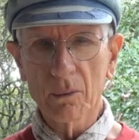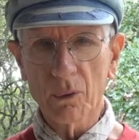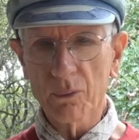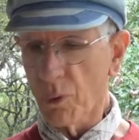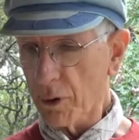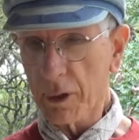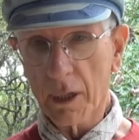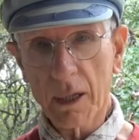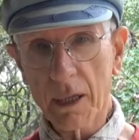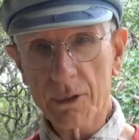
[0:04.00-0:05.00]

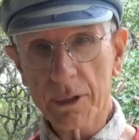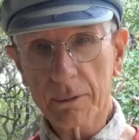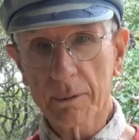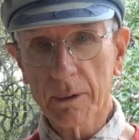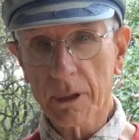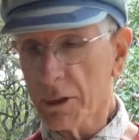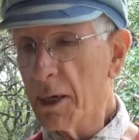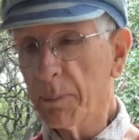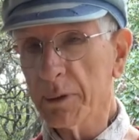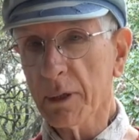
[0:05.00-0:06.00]
Woodworking is a
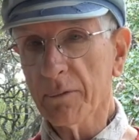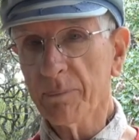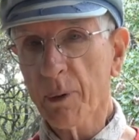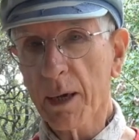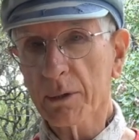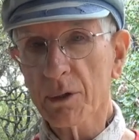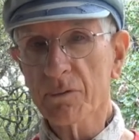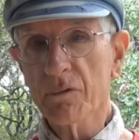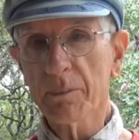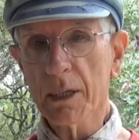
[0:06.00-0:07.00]
contemplative practice
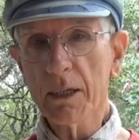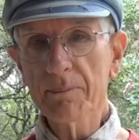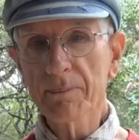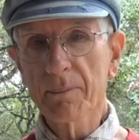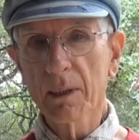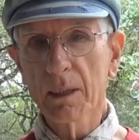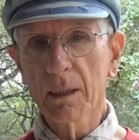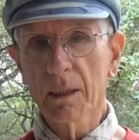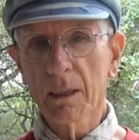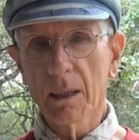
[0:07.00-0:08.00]
for me,
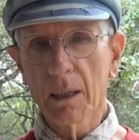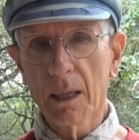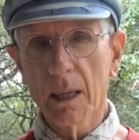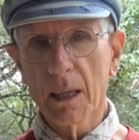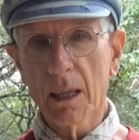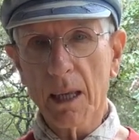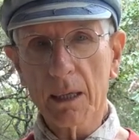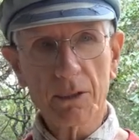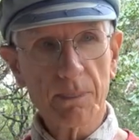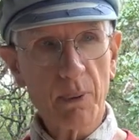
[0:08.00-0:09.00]
and
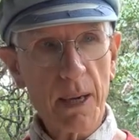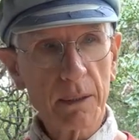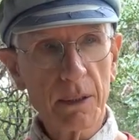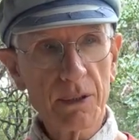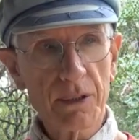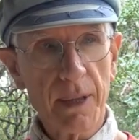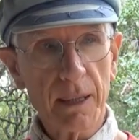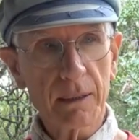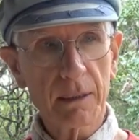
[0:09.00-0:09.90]
it's a practice that